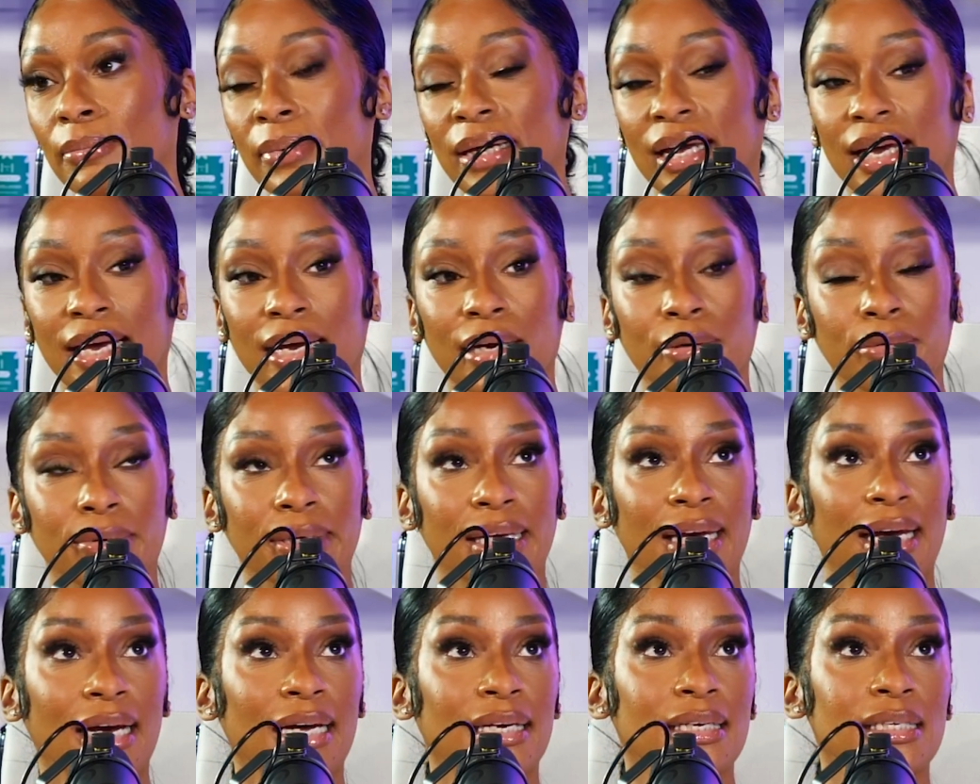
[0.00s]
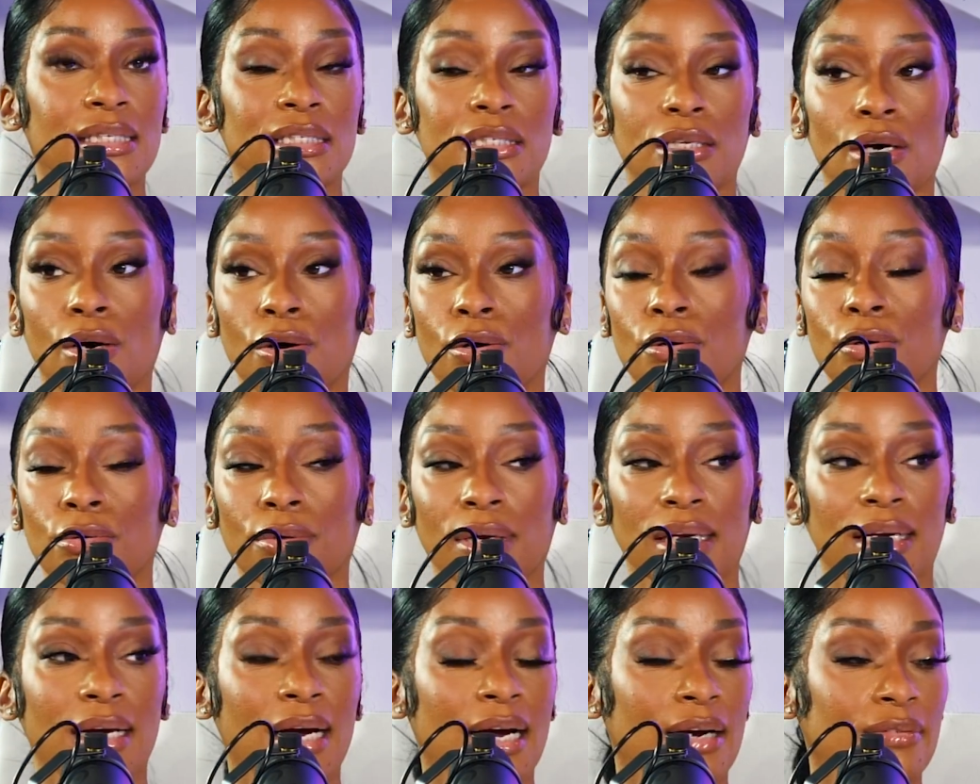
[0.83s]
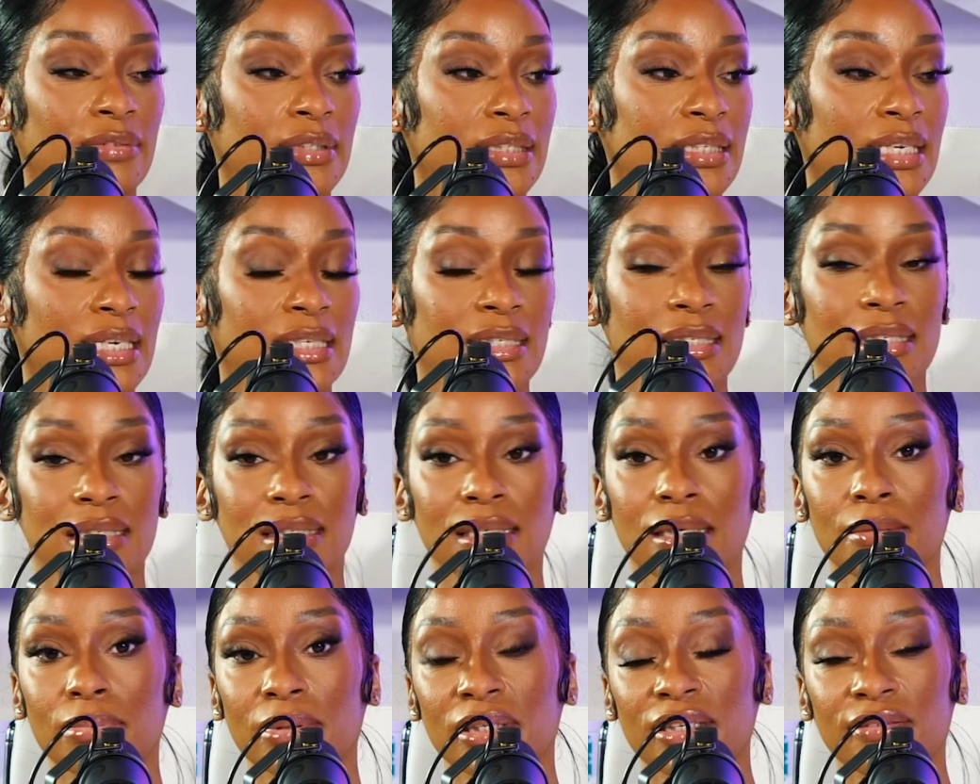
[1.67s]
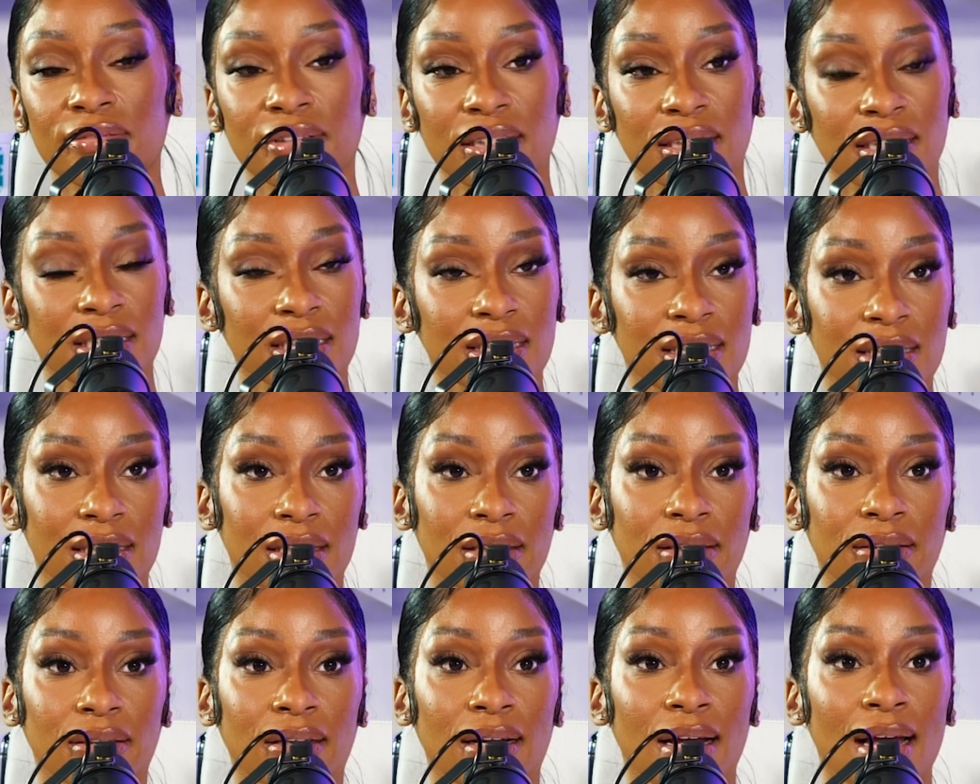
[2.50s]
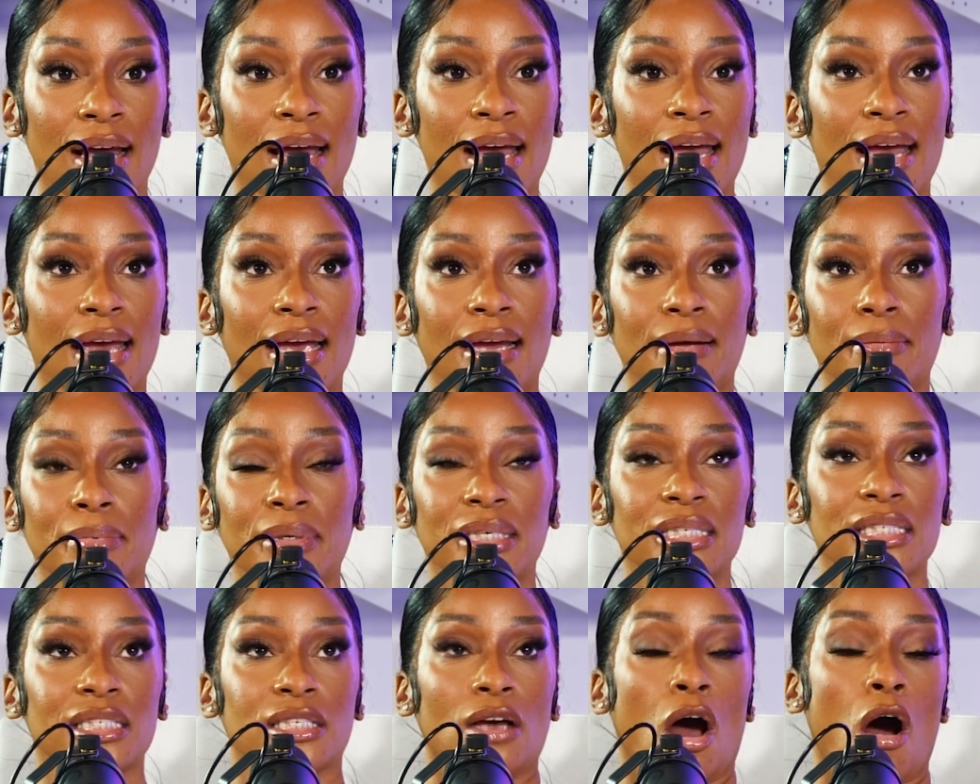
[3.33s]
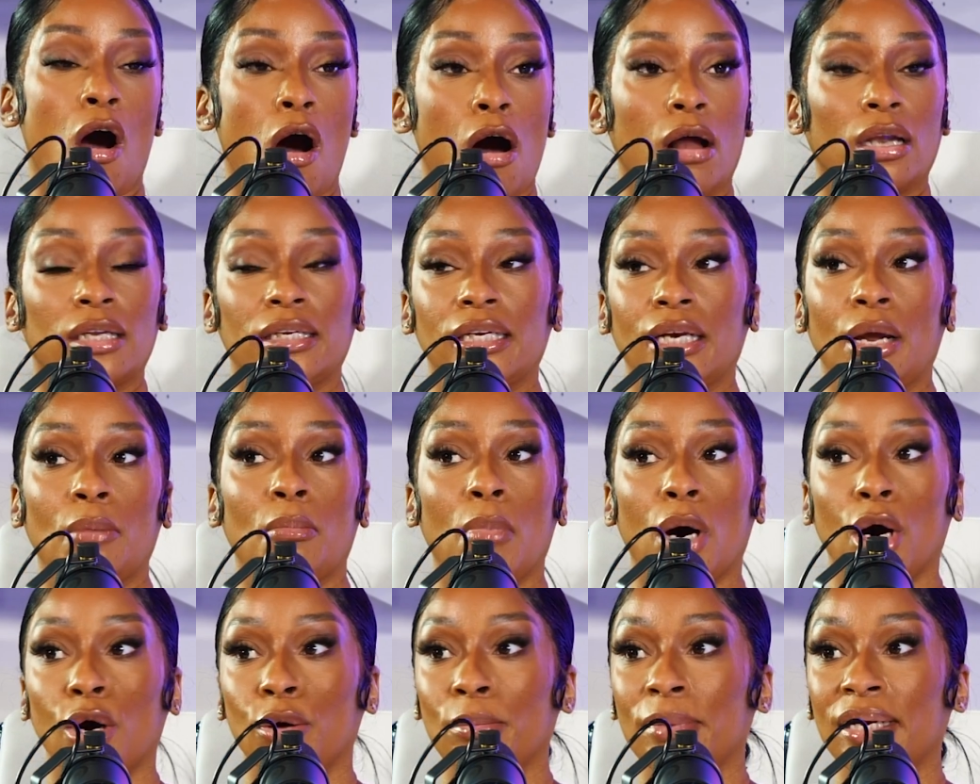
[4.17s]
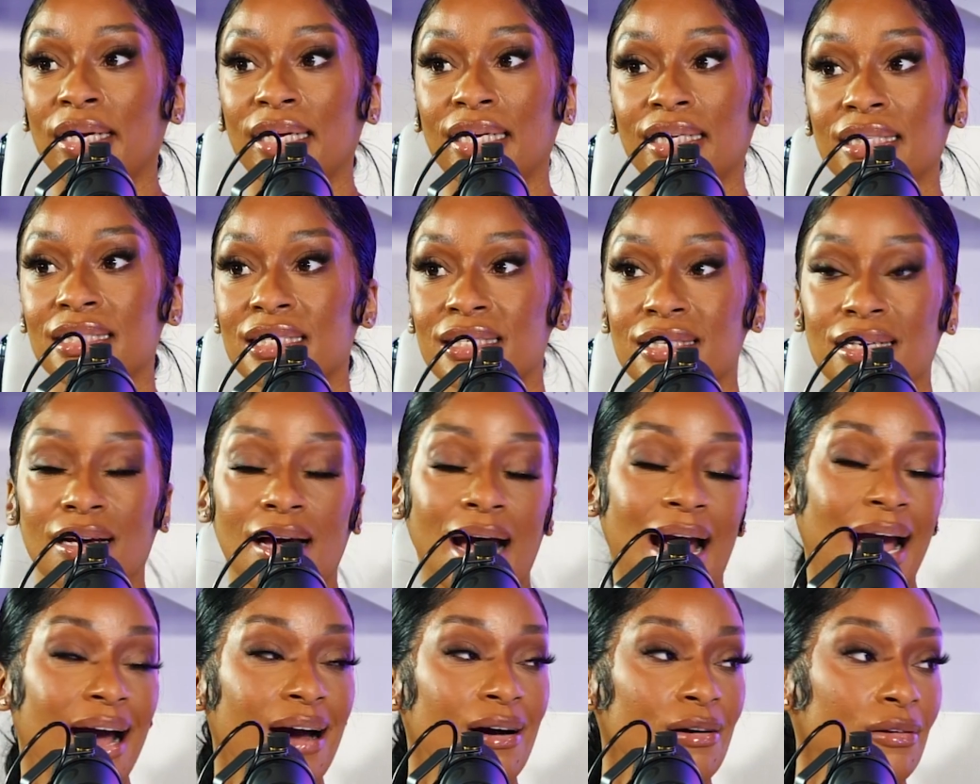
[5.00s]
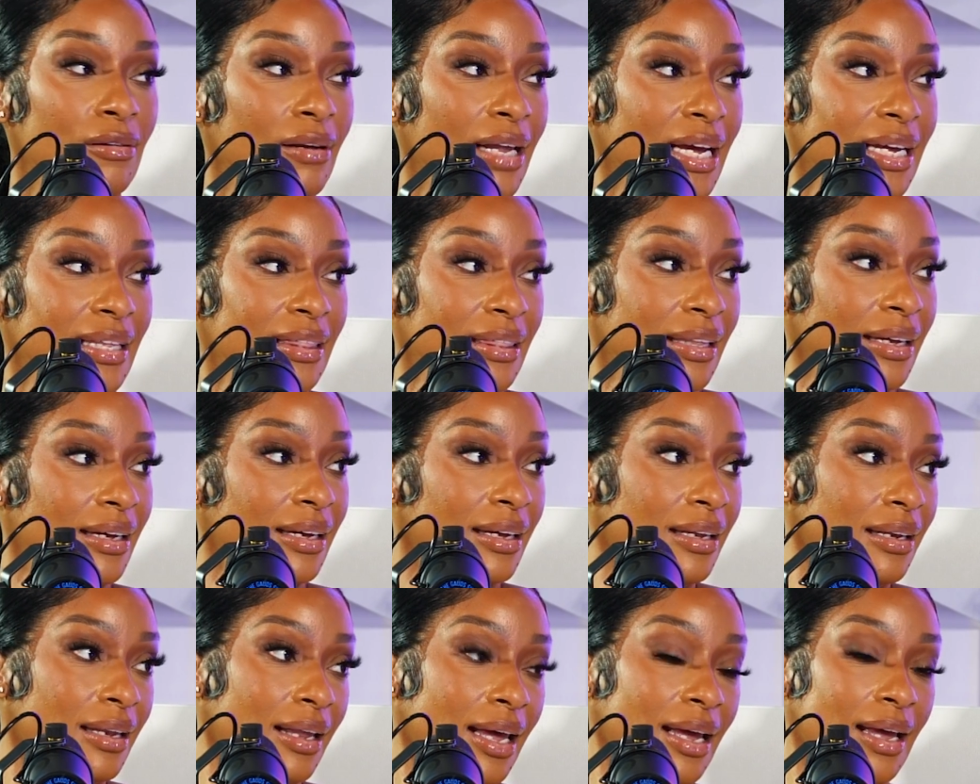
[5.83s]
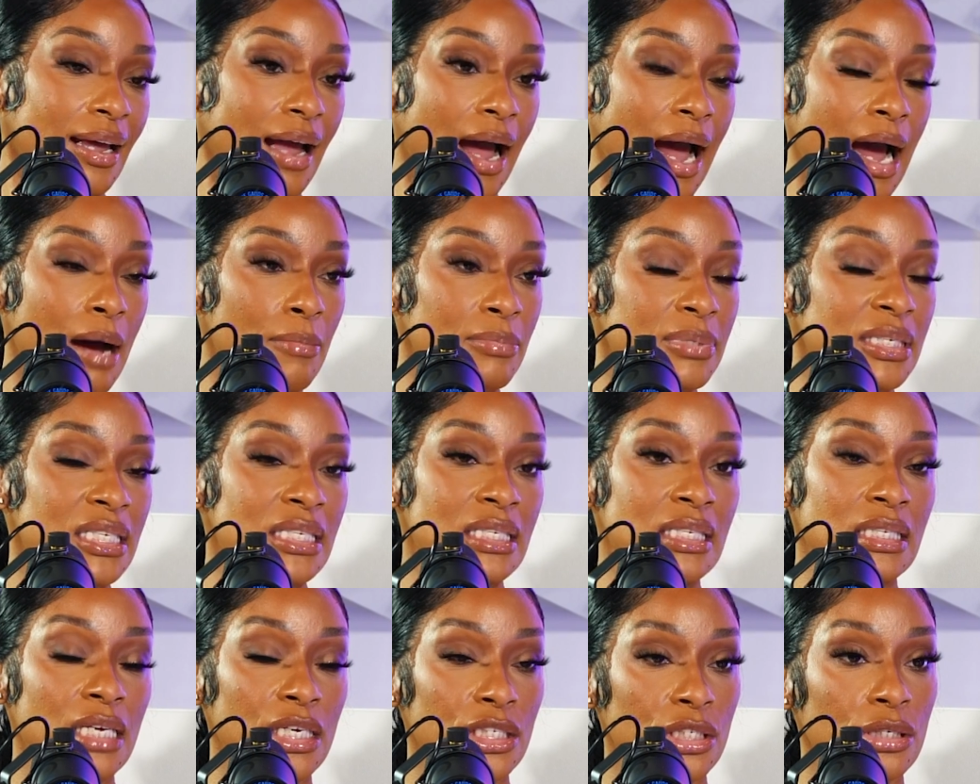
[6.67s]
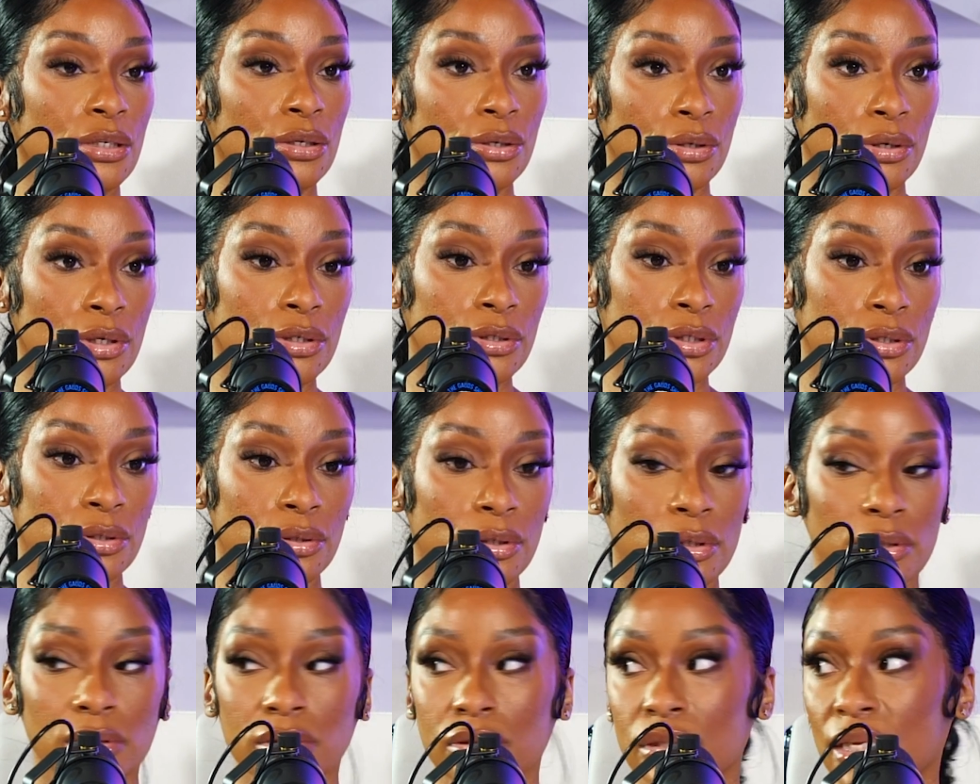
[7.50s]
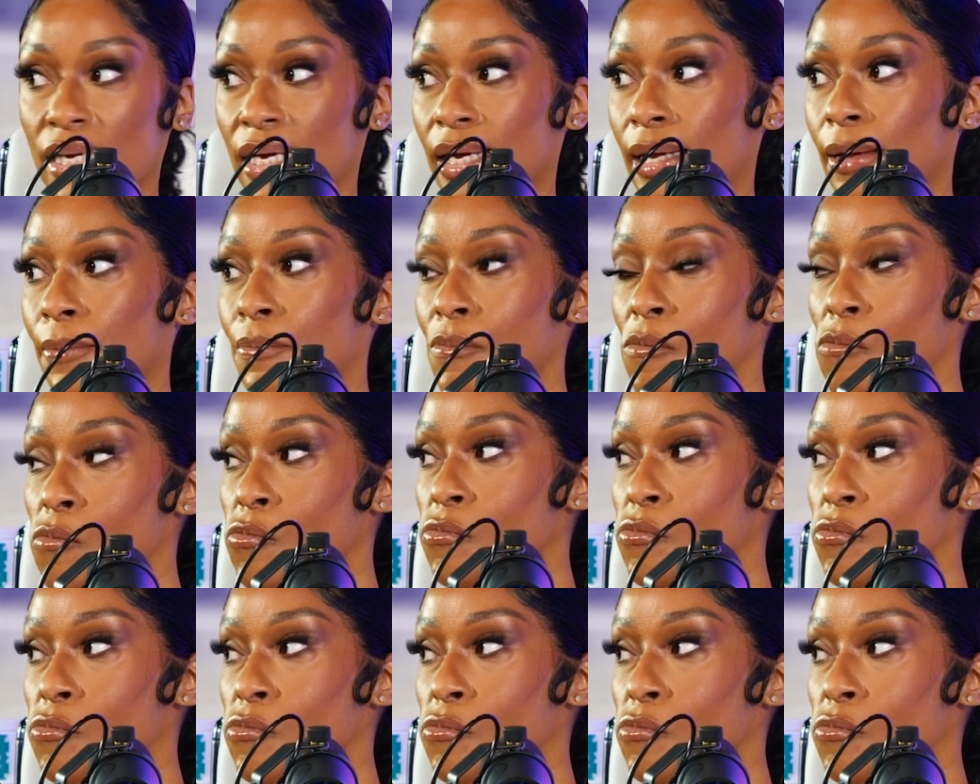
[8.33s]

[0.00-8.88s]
back. We had these whole great conversations uplifting each other, but it's all in a moment and stuff. I don't like that. Like, I'm such a girl's girl that